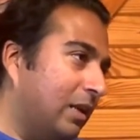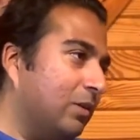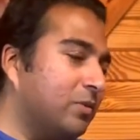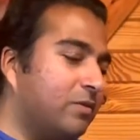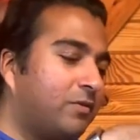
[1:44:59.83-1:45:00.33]

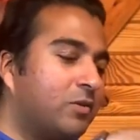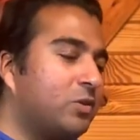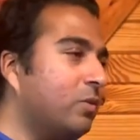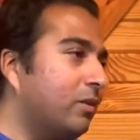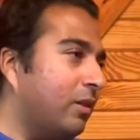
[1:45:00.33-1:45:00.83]
and he was the
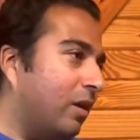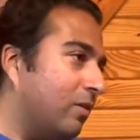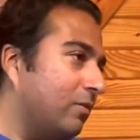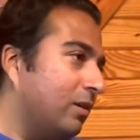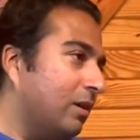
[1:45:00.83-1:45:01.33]
first one
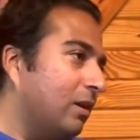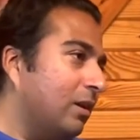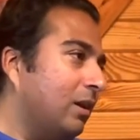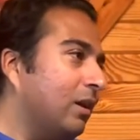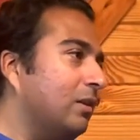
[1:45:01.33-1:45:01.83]
there,
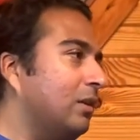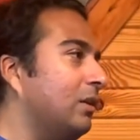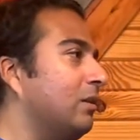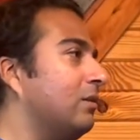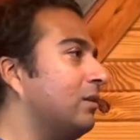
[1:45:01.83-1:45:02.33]
and
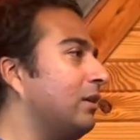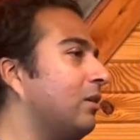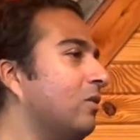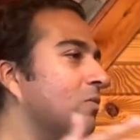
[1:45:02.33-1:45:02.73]
he's like,